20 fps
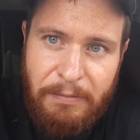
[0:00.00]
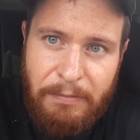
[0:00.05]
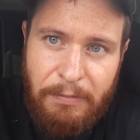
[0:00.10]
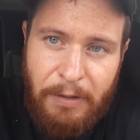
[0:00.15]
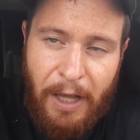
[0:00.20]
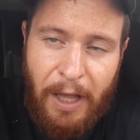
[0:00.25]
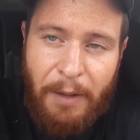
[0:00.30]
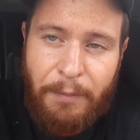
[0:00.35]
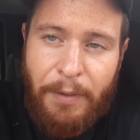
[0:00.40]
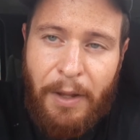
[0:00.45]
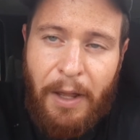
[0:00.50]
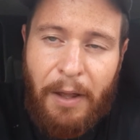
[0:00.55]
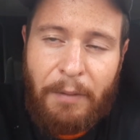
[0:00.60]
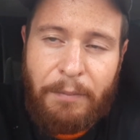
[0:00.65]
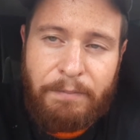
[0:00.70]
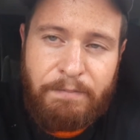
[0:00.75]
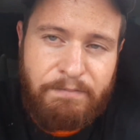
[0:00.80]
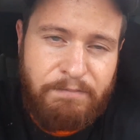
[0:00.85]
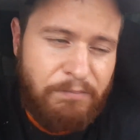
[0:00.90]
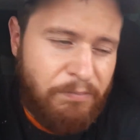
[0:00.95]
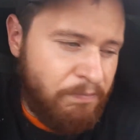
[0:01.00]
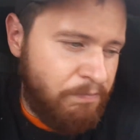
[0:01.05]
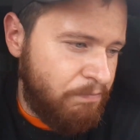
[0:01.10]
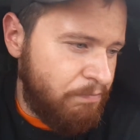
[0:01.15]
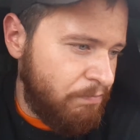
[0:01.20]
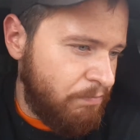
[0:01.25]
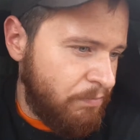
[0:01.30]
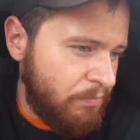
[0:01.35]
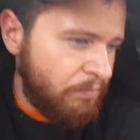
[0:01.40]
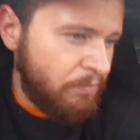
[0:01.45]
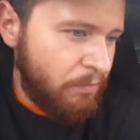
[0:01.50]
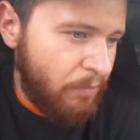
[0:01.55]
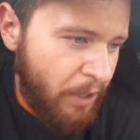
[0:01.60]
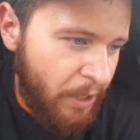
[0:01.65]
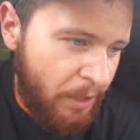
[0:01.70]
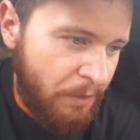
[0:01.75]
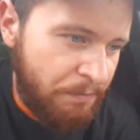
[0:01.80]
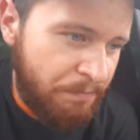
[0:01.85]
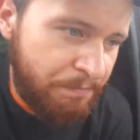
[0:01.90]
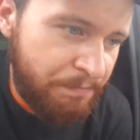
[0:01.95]
Well, I'm, I'm,
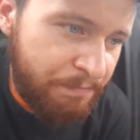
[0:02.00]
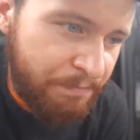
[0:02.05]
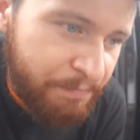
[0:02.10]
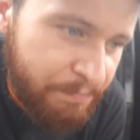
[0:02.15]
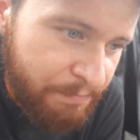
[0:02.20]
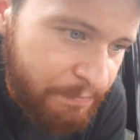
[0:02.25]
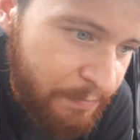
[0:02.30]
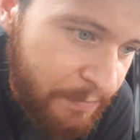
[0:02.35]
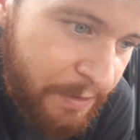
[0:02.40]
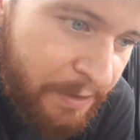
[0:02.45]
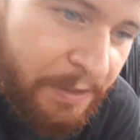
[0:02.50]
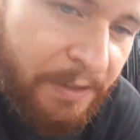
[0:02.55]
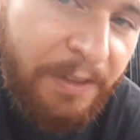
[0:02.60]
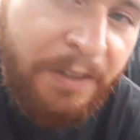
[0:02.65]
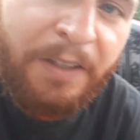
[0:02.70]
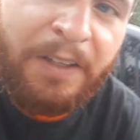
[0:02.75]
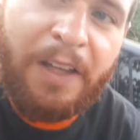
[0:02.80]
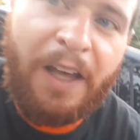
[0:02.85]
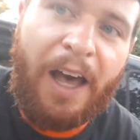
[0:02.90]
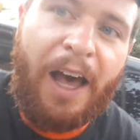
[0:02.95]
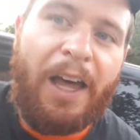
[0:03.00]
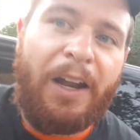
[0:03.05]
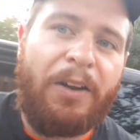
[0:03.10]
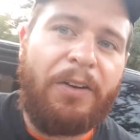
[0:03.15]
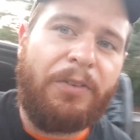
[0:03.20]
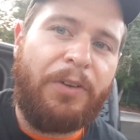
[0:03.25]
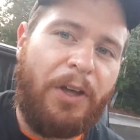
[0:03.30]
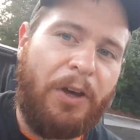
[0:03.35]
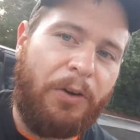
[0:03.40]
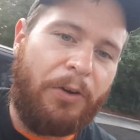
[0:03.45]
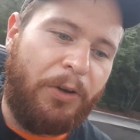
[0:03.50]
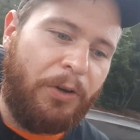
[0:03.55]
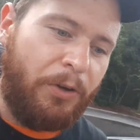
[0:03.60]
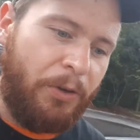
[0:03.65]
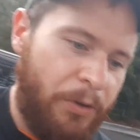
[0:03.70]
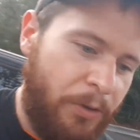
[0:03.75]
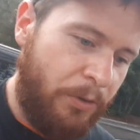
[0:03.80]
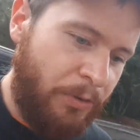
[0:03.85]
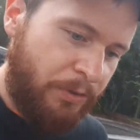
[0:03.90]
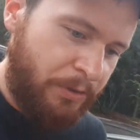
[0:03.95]
well, I don't know
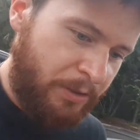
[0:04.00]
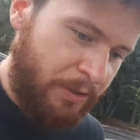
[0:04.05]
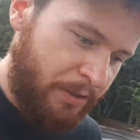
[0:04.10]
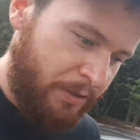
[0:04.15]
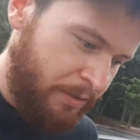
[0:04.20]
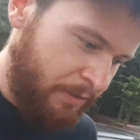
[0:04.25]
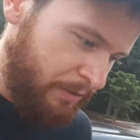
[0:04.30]
whose,